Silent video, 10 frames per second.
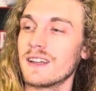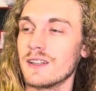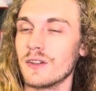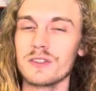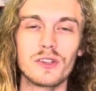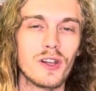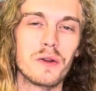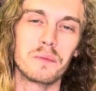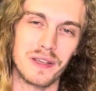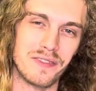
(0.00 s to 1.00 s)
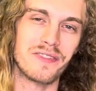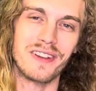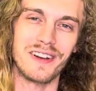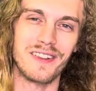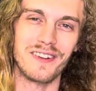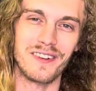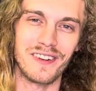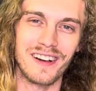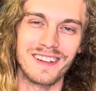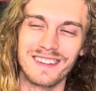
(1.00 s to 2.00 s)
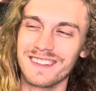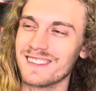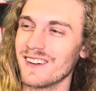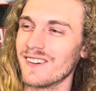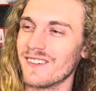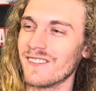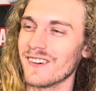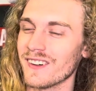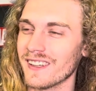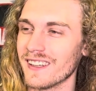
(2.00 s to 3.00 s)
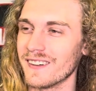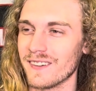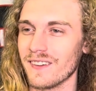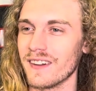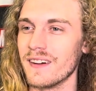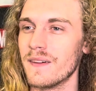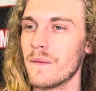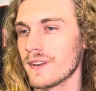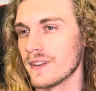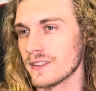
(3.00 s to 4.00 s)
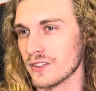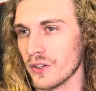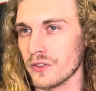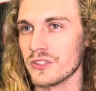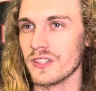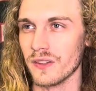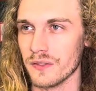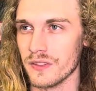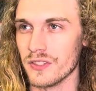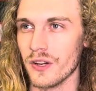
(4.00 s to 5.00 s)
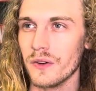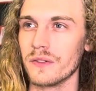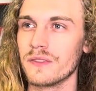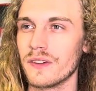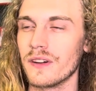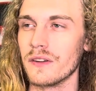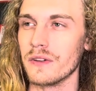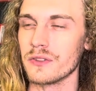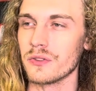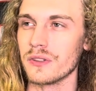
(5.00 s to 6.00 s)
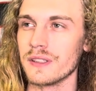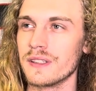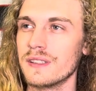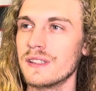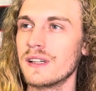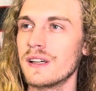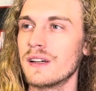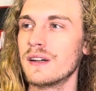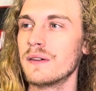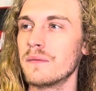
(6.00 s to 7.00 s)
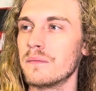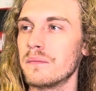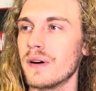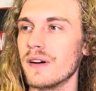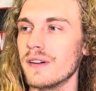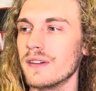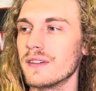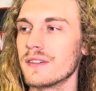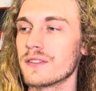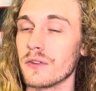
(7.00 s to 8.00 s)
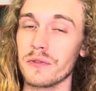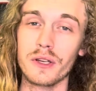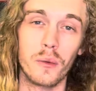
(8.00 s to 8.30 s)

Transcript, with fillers: You know, there's a lot of beef there though, right? So we're not gonna get into all that. You know, she leaves the show eventually. But Sofia